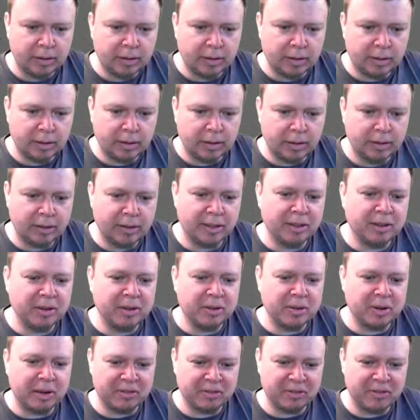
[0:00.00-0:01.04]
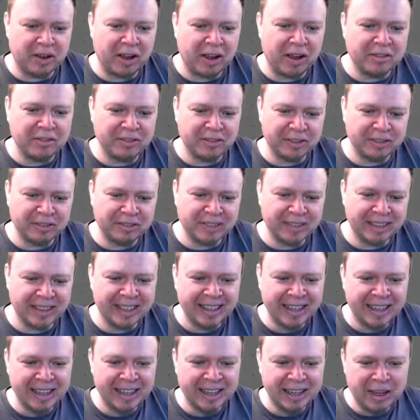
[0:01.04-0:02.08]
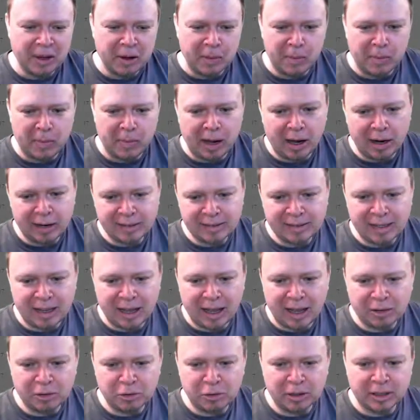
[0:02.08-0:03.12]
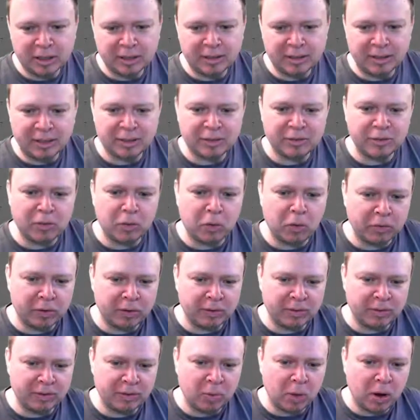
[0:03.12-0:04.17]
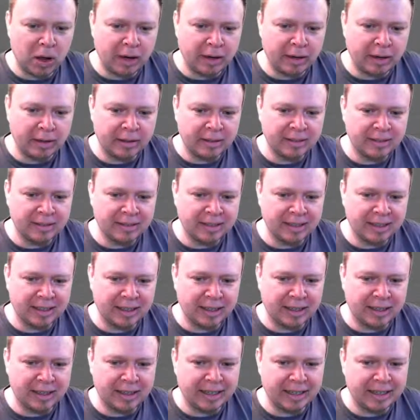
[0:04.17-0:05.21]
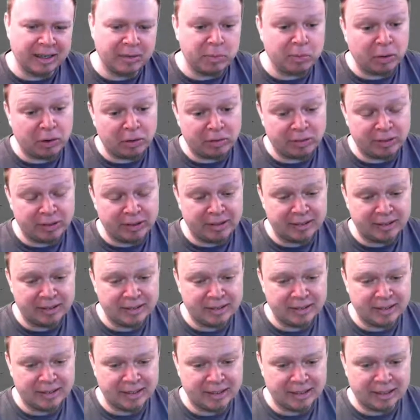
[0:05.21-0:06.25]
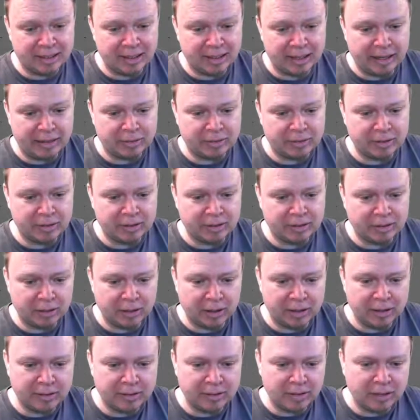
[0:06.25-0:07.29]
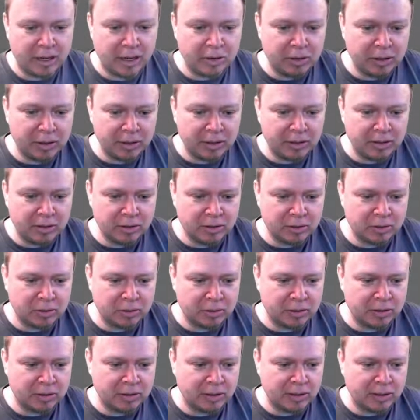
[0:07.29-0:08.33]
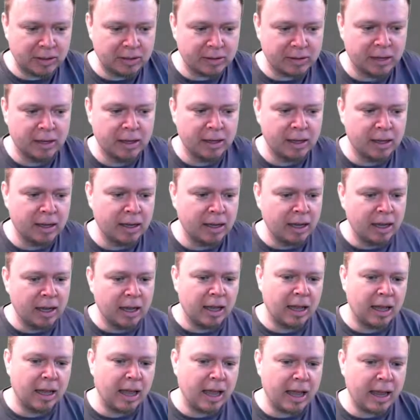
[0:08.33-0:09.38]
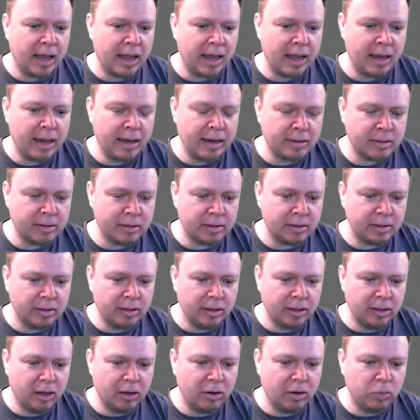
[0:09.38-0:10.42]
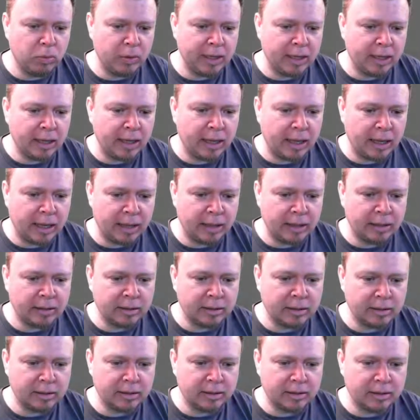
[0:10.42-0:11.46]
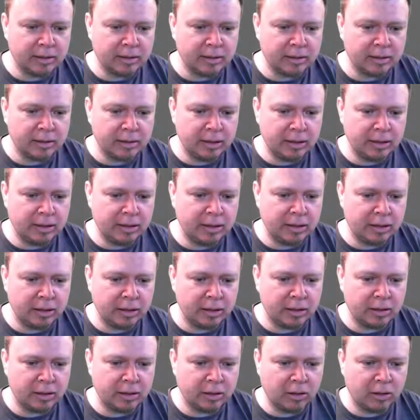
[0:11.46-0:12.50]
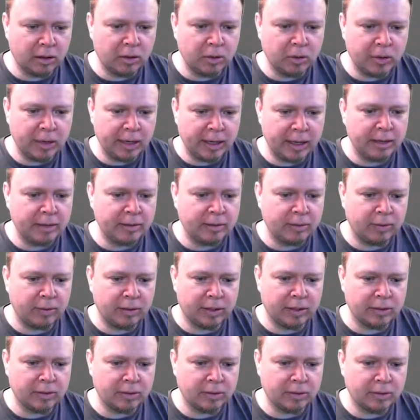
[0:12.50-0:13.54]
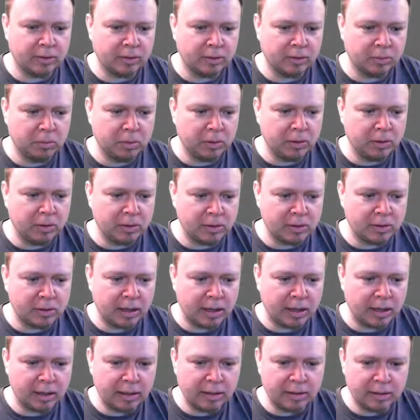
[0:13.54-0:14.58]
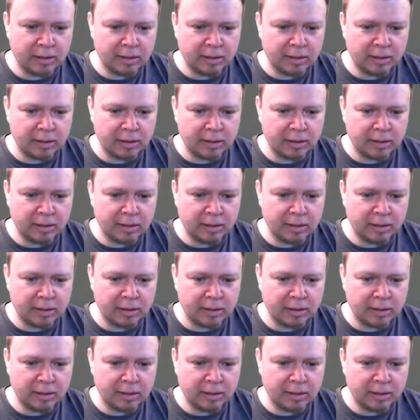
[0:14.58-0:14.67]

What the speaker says: 550 minus 100, so that's 451 in profit that's left, right? So now you can use all these things. And, you know, we can, in here, go and edit things. We could say that